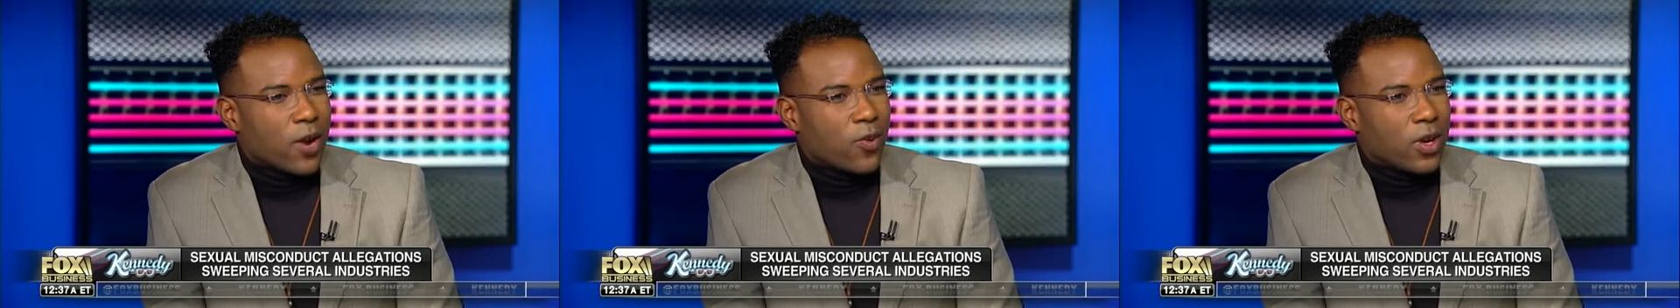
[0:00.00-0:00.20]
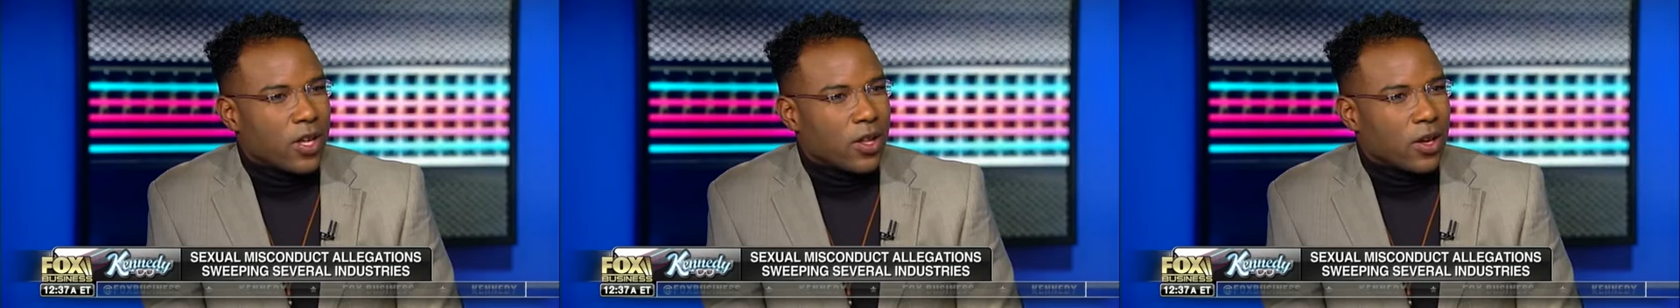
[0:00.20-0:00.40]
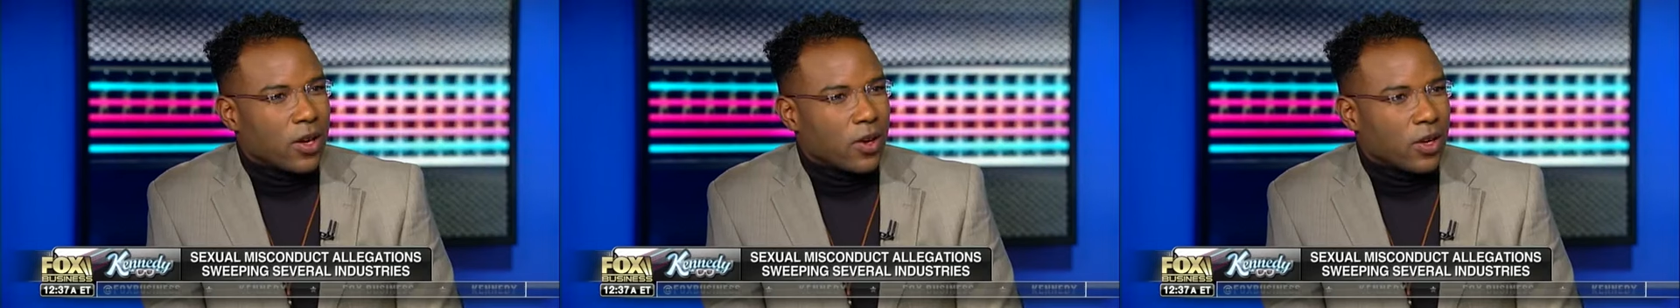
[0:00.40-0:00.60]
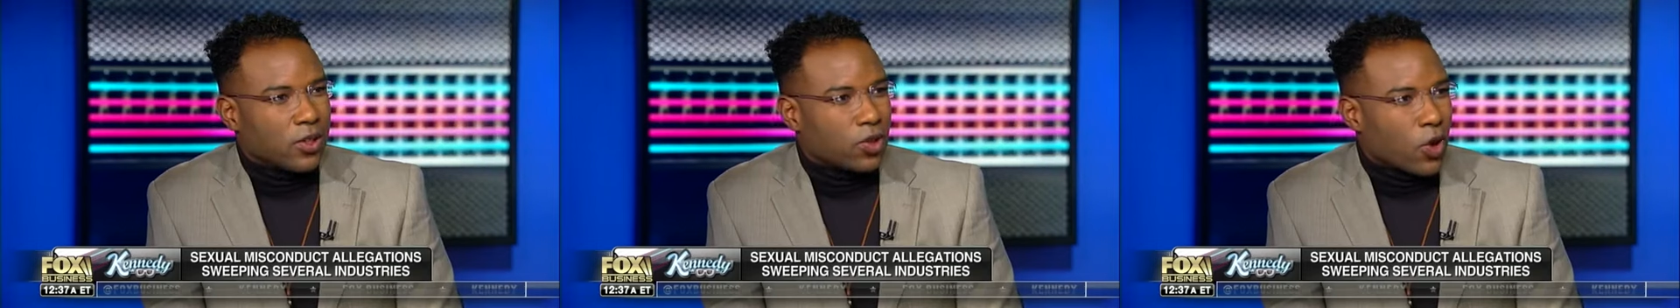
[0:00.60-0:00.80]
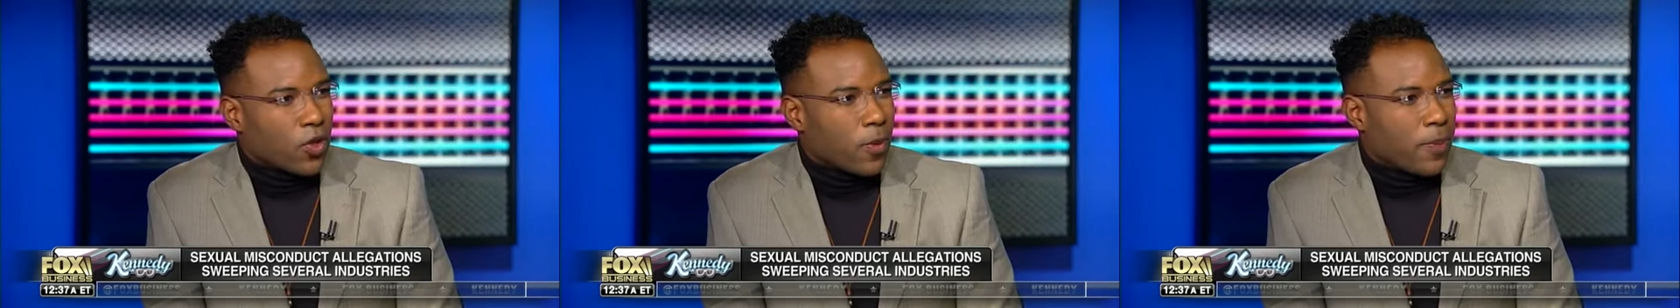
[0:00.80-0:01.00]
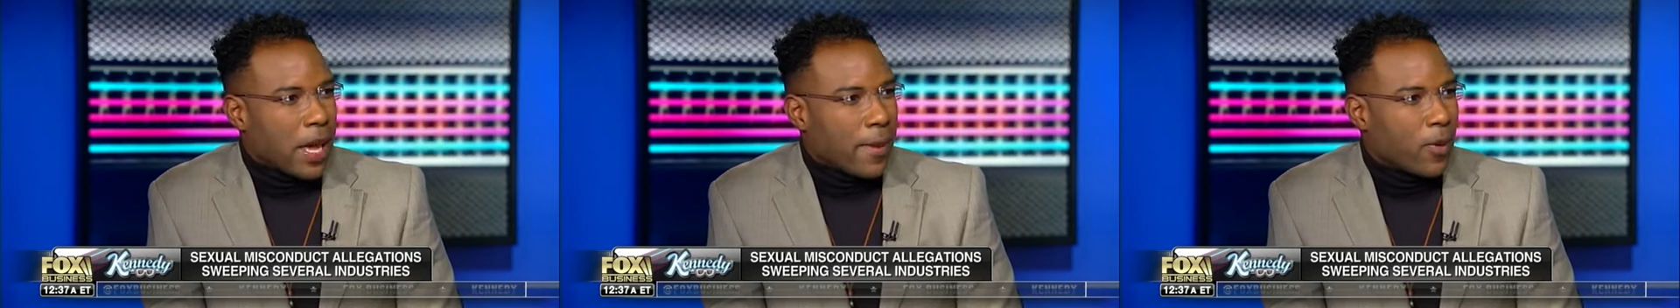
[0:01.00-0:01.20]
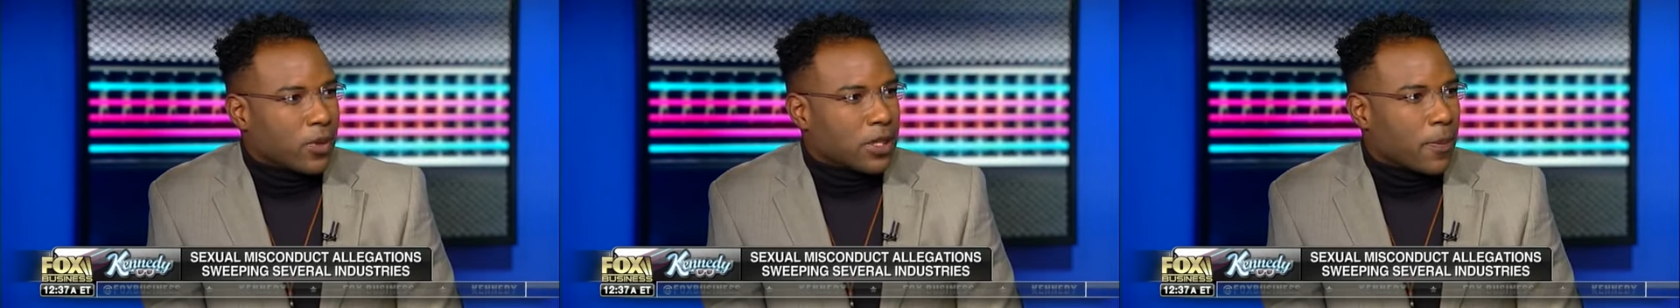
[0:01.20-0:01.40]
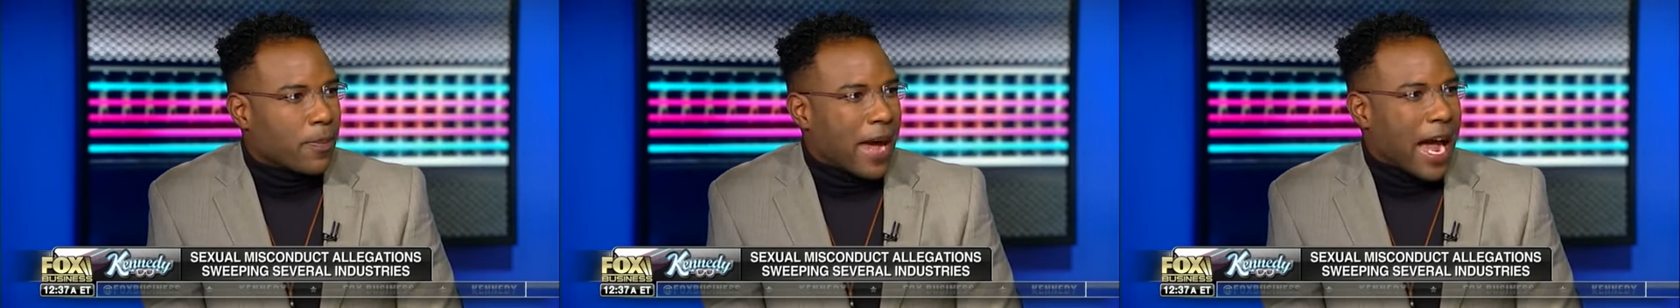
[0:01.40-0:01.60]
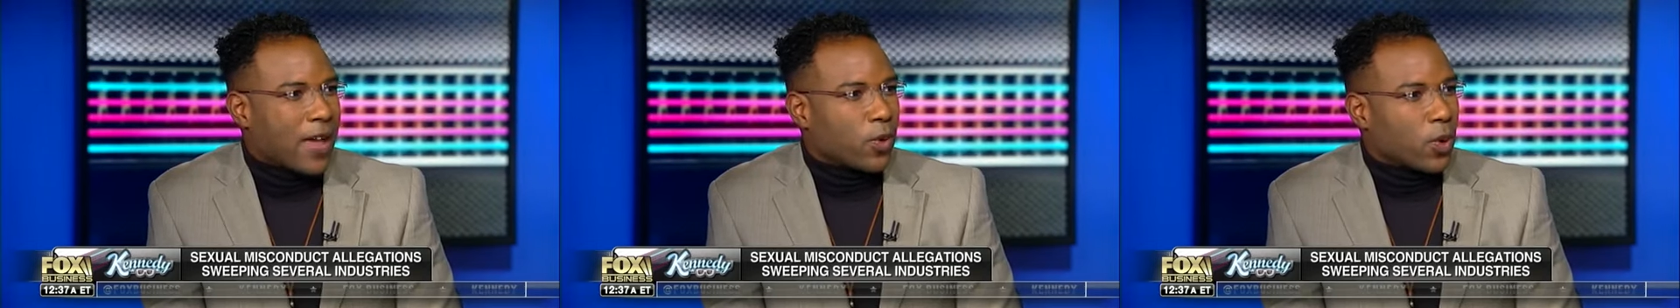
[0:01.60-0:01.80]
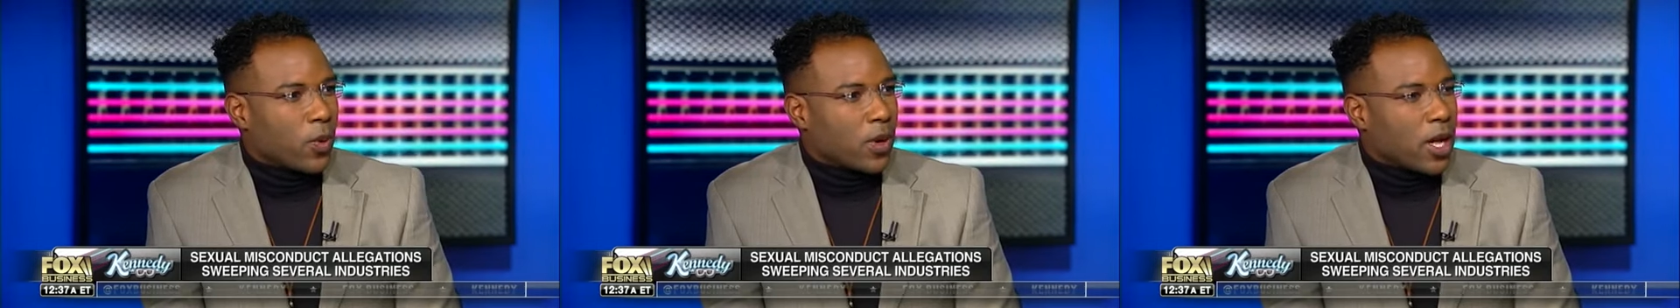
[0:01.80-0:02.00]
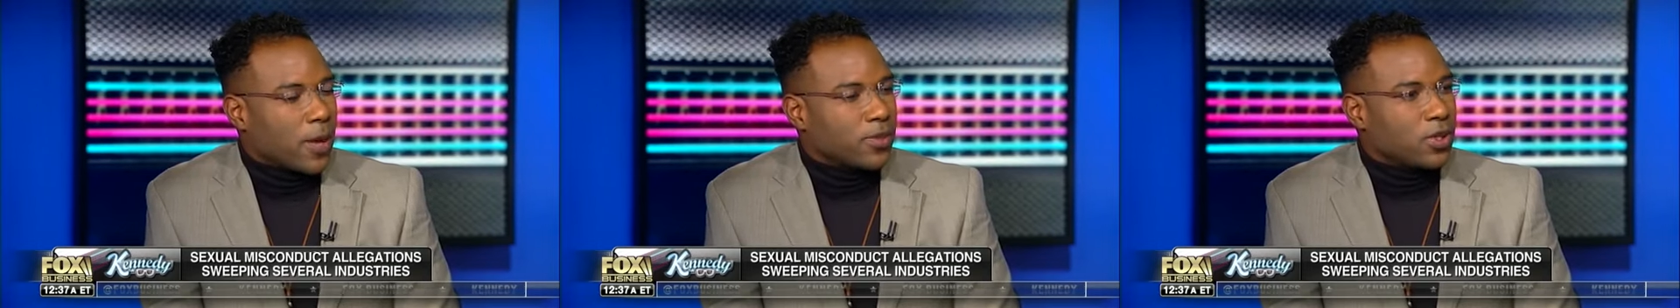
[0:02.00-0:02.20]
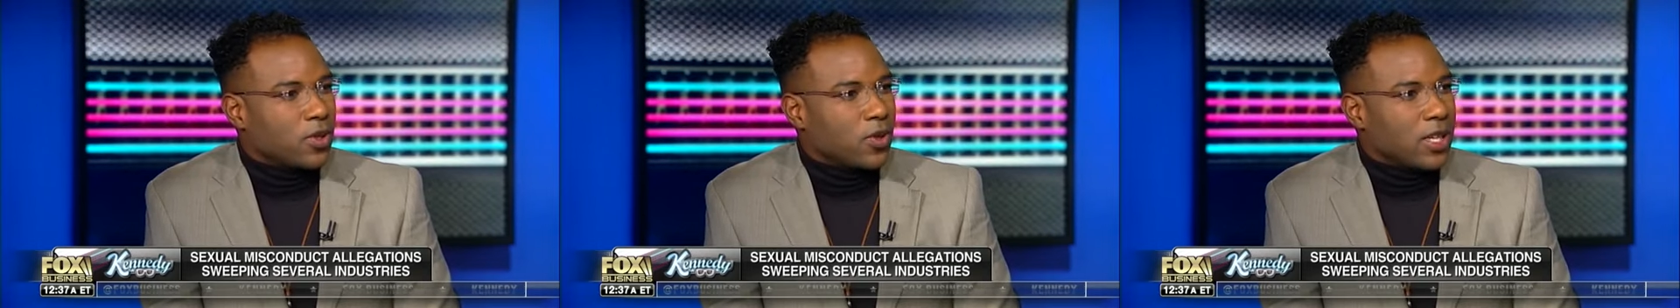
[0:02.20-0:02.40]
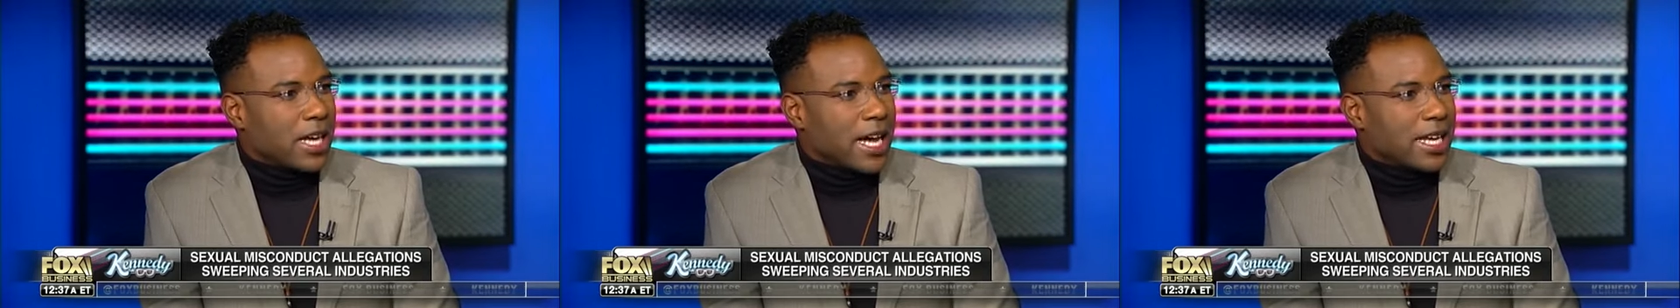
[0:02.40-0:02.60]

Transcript: and we uh, uh, throw the baby with the bathwater when it comes to the